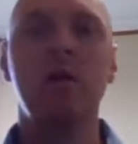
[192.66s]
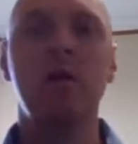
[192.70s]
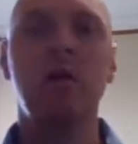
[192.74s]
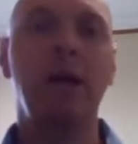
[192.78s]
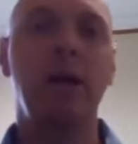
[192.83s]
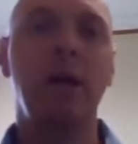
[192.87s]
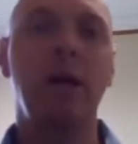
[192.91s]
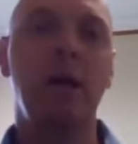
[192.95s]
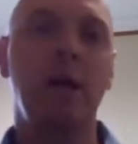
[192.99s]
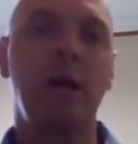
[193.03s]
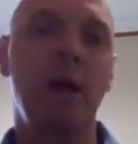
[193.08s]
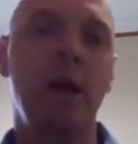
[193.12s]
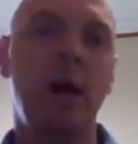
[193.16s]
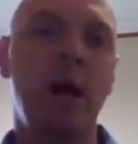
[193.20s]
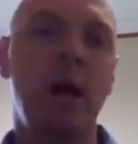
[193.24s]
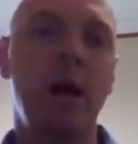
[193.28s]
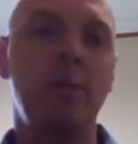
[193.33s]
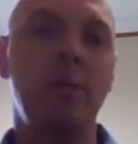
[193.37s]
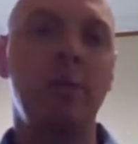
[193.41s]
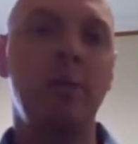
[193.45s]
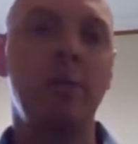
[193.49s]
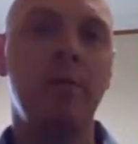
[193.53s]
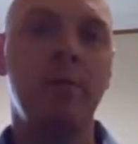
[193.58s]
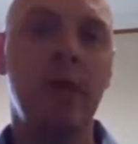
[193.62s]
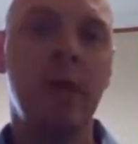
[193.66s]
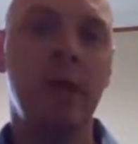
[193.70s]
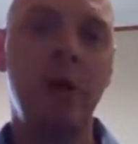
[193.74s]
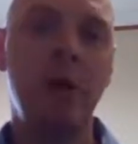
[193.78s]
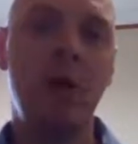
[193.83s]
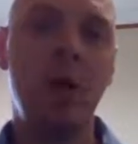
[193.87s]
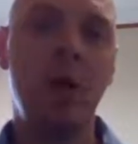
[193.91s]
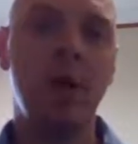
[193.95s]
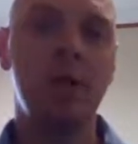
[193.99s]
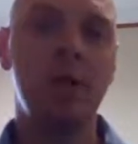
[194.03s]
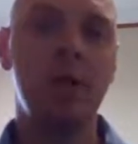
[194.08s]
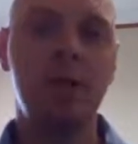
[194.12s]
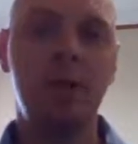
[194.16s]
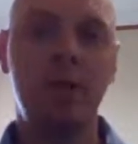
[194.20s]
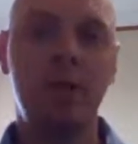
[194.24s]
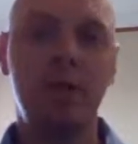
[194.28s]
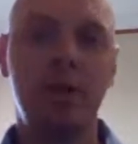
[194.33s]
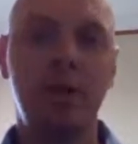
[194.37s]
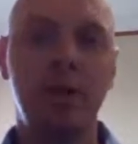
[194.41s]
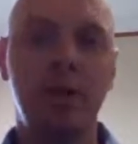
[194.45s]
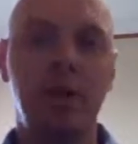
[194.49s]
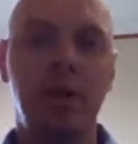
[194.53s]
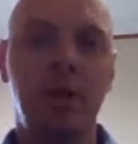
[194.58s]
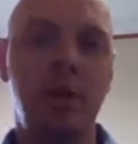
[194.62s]
So we can go on
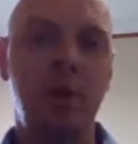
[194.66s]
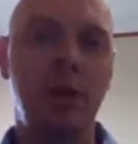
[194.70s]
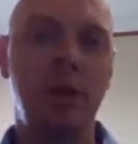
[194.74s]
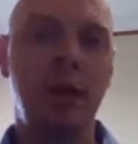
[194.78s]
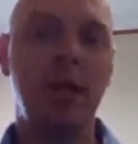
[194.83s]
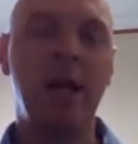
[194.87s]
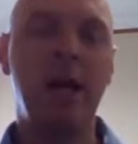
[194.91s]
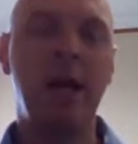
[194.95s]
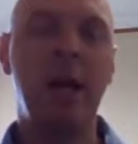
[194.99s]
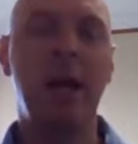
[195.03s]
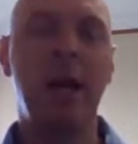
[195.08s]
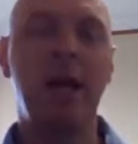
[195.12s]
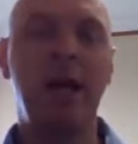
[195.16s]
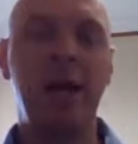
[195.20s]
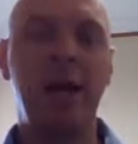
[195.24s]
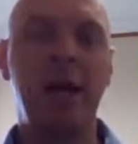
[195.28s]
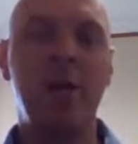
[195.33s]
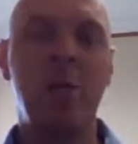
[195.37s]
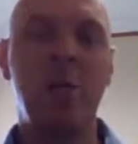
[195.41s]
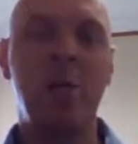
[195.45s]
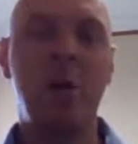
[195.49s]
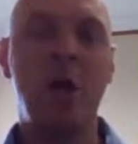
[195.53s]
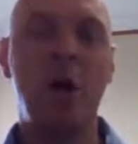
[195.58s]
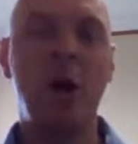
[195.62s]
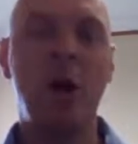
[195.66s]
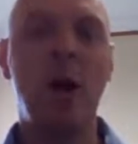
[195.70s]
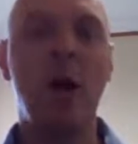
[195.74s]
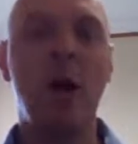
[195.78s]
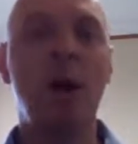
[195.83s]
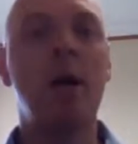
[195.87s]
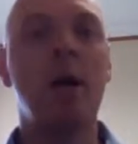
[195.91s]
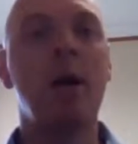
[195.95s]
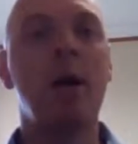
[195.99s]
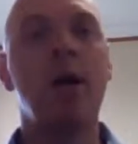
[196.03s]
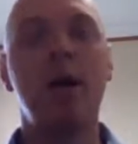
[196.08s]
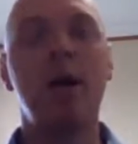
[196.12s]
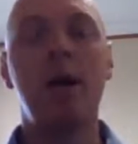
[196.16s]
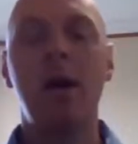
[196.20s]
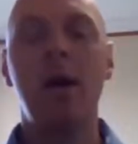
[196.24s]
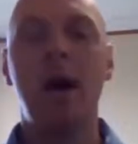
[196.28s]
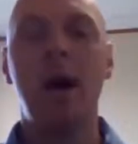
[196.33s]
to the community kind of EMR.